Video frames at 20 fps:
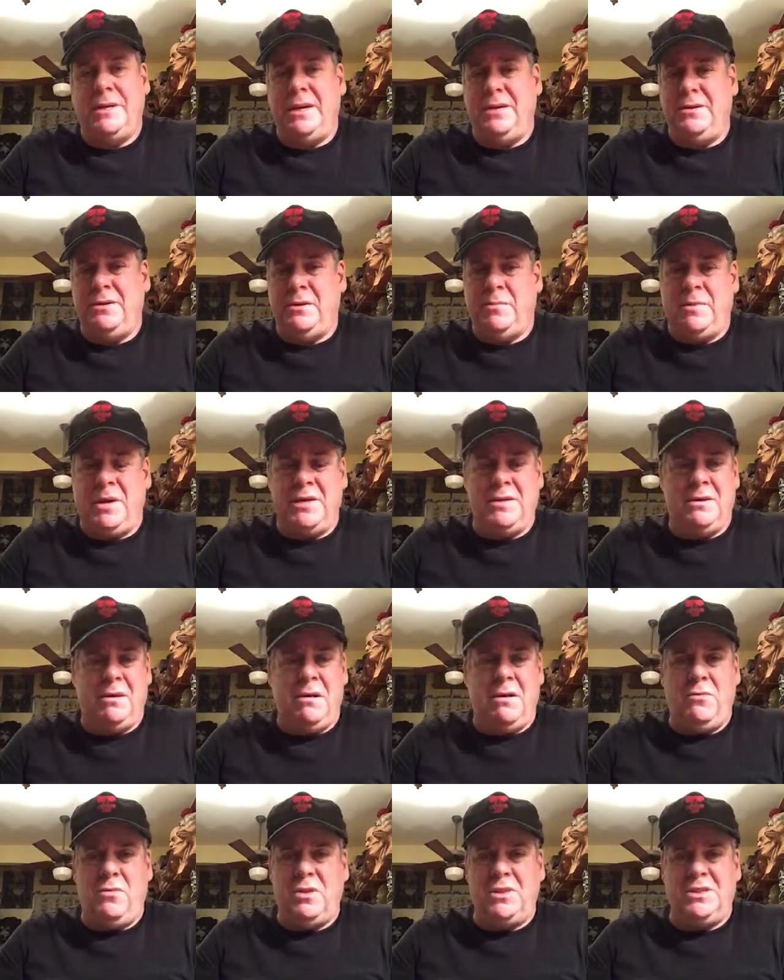I don't know. My
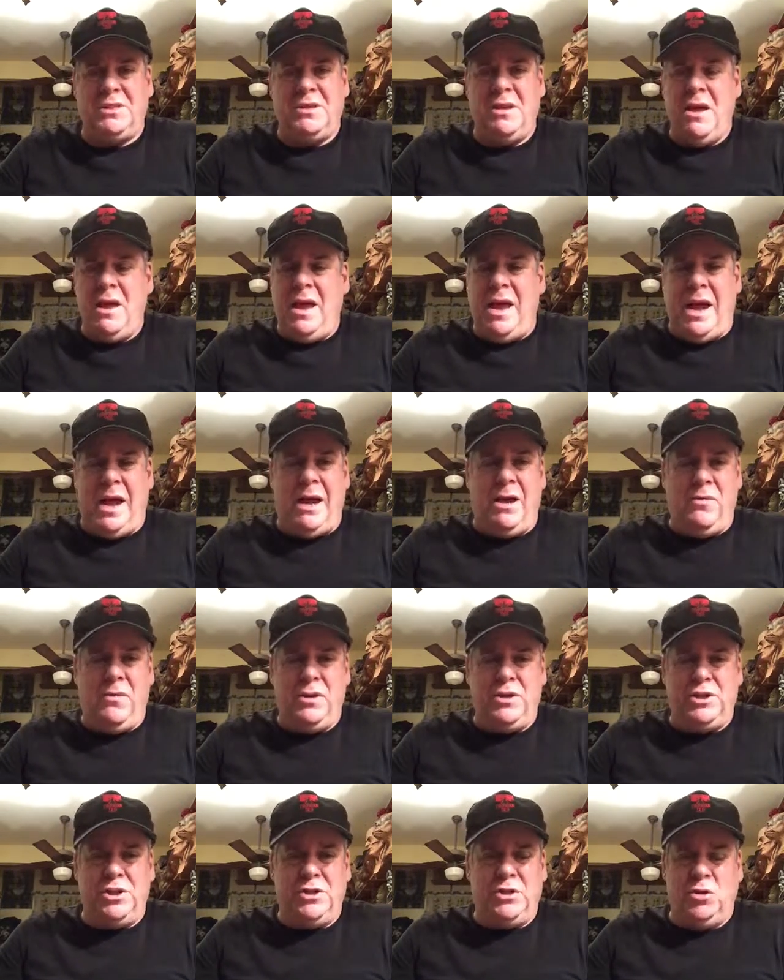dog wasn't out
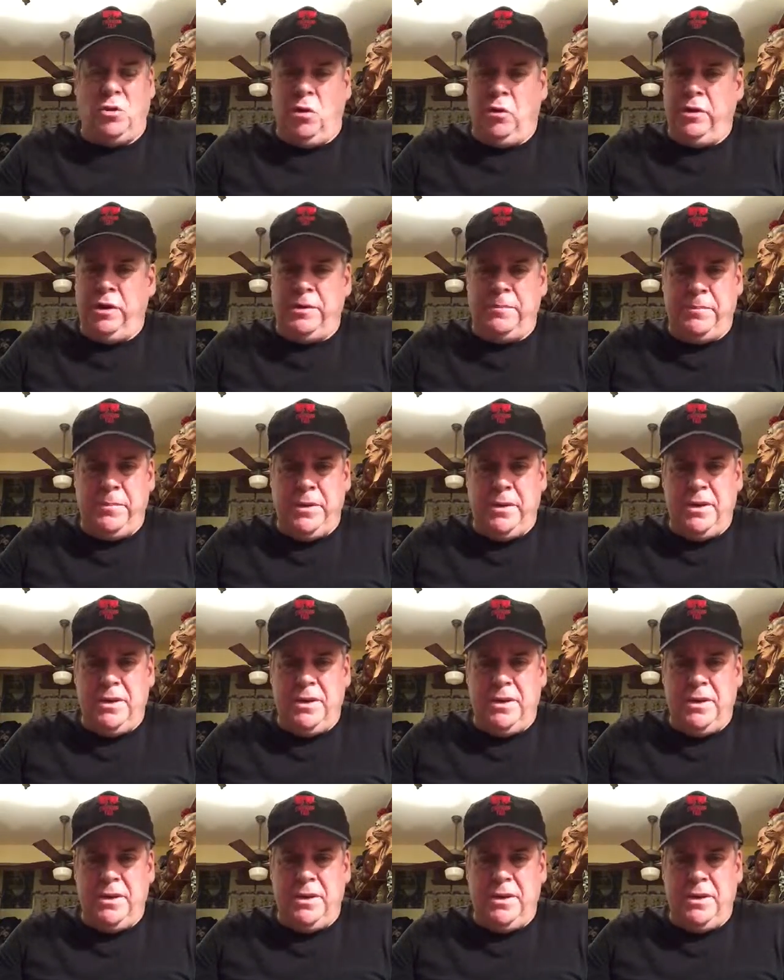when she tore it.